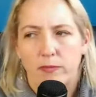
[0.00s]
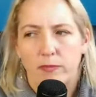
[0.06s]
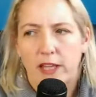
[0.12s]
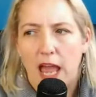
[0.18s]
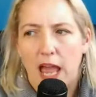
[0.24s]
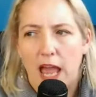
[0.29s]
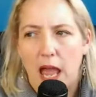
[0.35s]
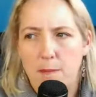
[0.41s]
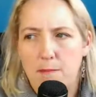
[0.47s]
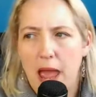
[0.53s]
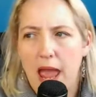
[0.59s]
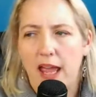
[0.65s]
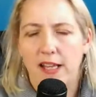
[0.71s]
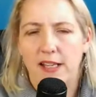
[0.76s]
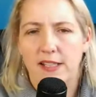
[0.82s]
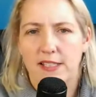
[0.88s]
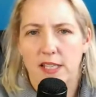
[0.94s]

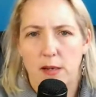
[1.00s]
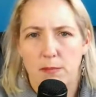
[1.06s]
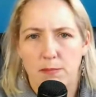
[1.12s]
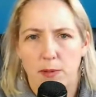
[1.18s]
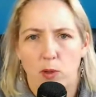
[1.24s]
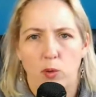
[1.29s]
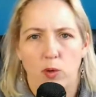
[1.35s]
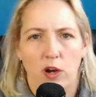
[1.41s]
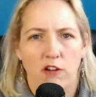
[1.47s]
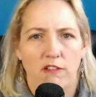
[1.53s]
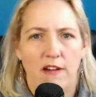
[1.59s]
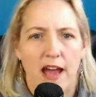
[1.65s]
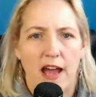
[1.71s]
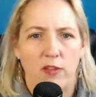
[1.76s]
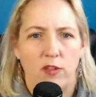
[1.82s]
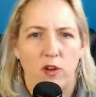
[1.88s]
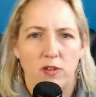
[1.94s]
campaigns that are built
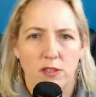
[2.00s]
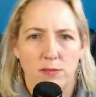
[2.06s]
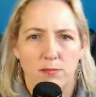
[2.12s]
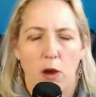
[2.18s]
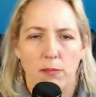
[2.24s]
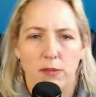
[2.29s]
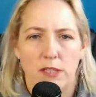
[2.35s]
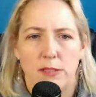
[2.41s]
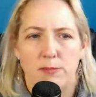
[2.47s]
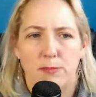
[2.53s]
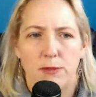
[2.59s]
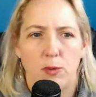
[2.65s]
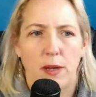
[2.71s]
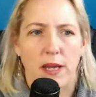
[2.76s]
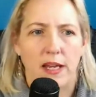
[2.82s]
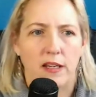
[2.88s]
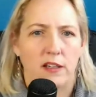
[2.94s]
around those moments
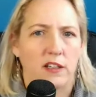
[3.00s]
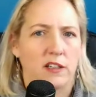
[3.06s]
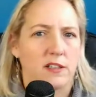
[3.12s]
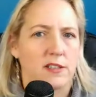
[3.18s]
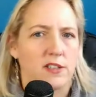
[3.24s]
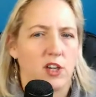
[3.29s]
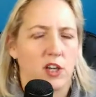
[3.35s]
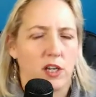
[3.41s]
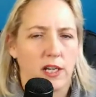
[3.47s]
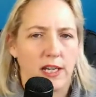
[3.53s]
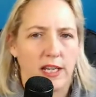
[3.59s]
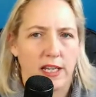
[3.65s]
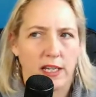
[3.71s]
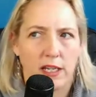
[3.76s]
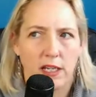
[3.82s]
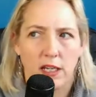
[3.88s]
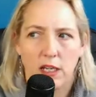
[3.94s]
between, because
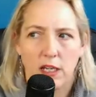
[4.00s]
certainly